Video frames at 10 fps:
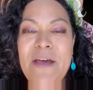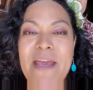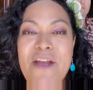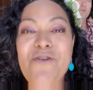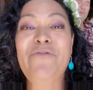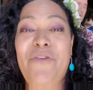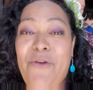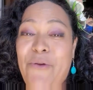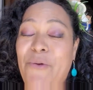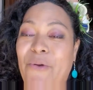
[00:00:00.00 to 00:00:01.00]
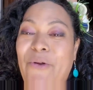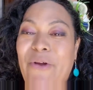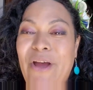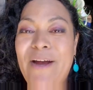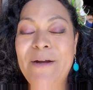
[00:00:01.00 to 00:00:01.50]
interview
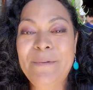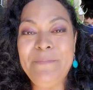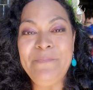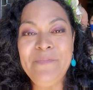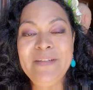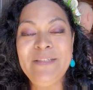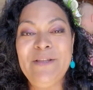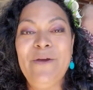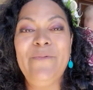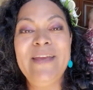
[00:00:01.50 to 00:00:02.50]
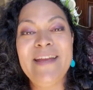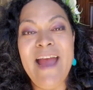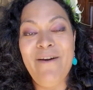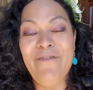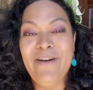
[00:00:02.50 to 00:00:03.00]
um, so that we
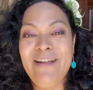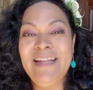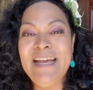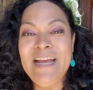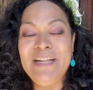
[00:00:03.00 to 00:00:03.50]
can have a